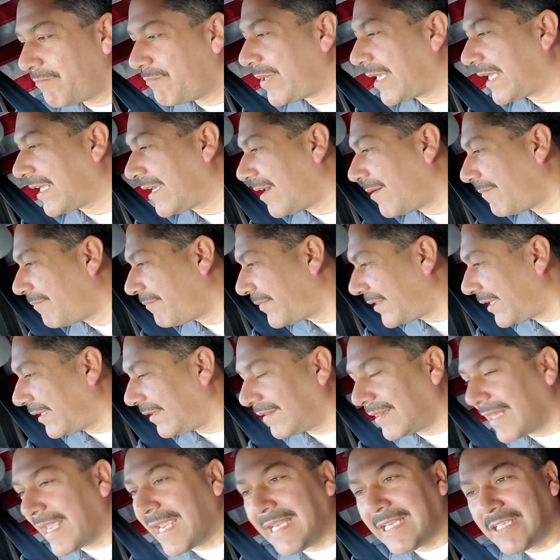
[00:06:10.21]
pick up the
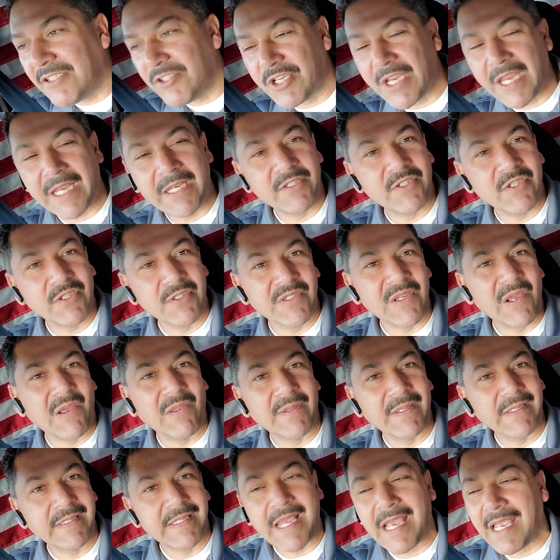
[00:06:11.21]
lane changes
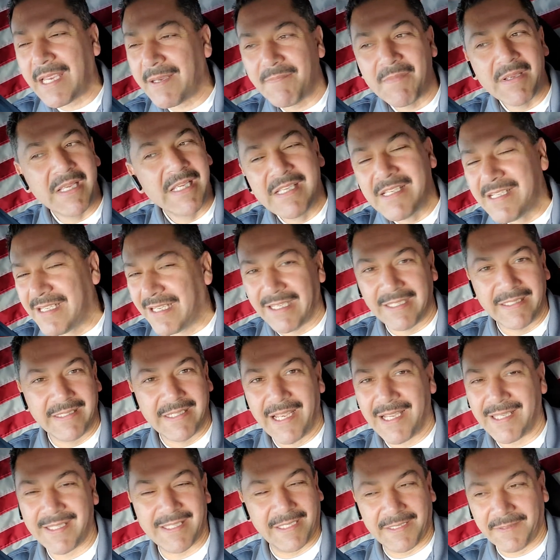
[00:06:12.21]
all the time. It
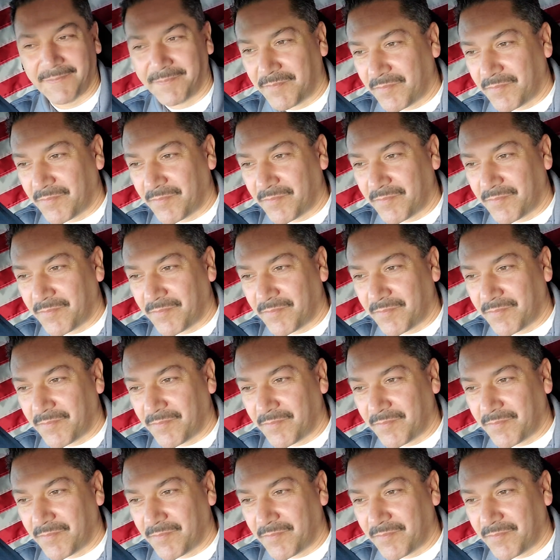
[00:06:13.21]
doesn't.